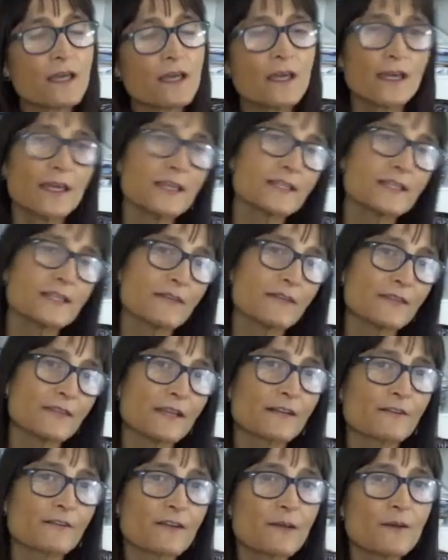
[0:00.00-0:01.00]
is that the
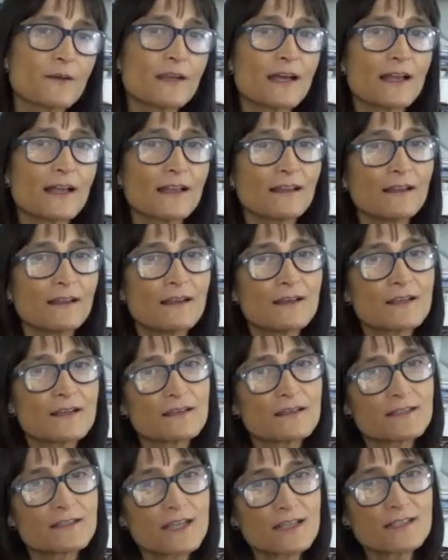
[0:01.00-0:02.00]
criminal
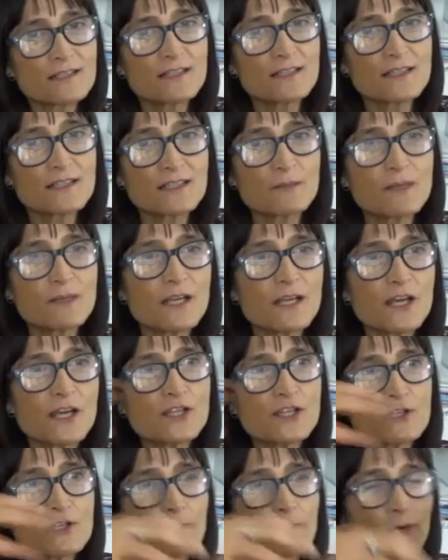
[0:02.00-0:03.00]
justice system
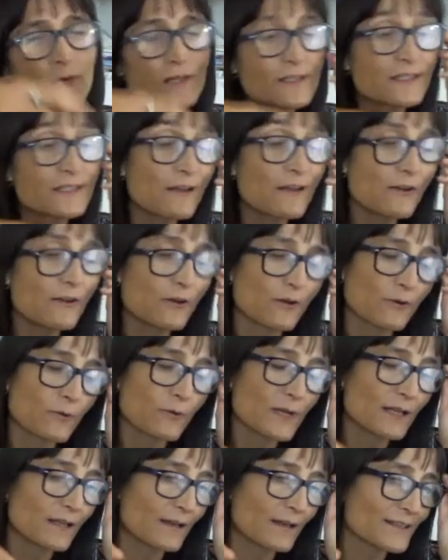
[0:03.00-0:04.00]
inertia will
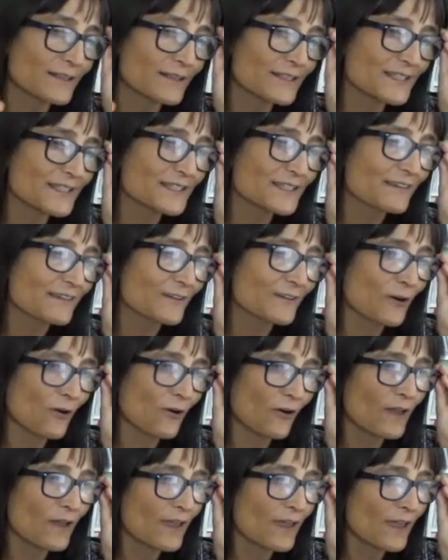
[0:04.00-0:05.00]
just
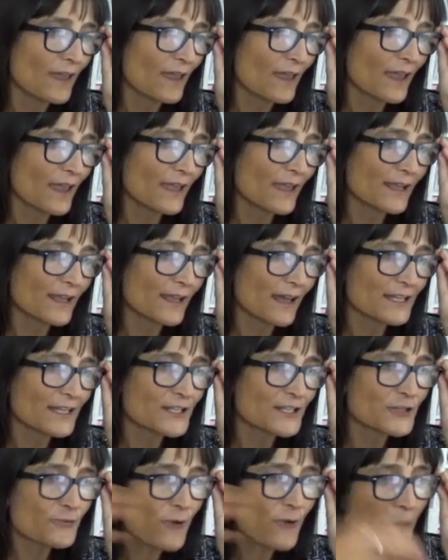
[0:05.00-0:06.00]
go and
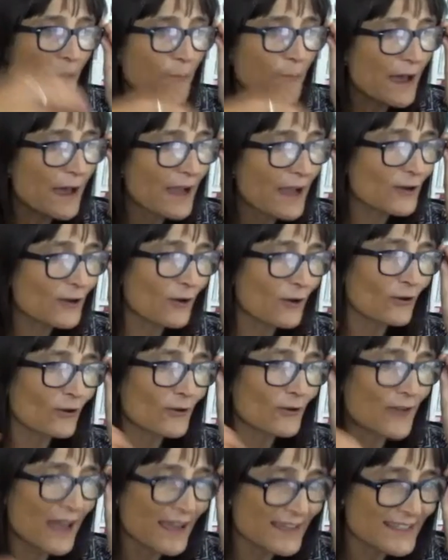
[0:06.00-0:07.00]
trap and
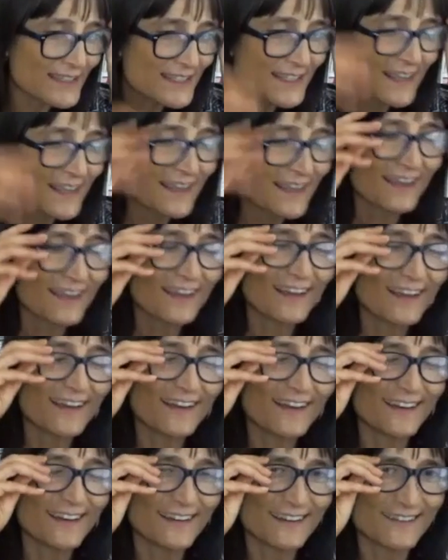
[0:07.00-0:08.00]
colonize
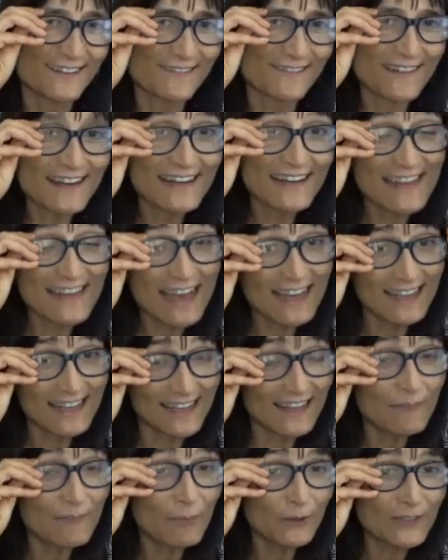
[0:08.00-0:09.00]
really that
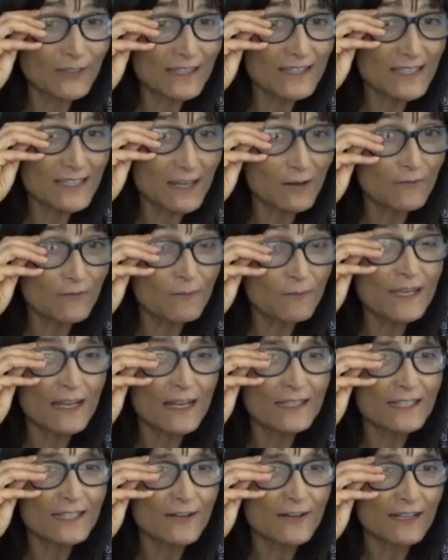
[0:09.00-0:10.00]
potential of being
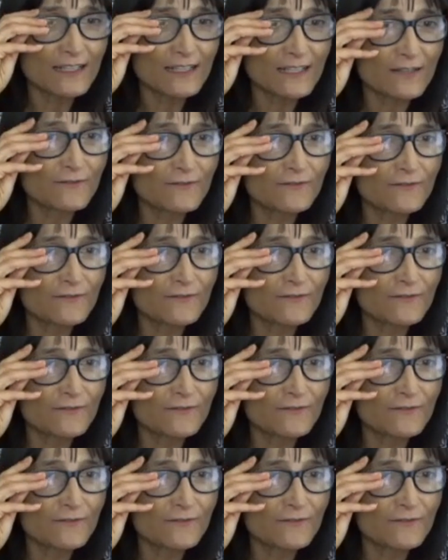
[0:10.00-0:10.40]
alternative.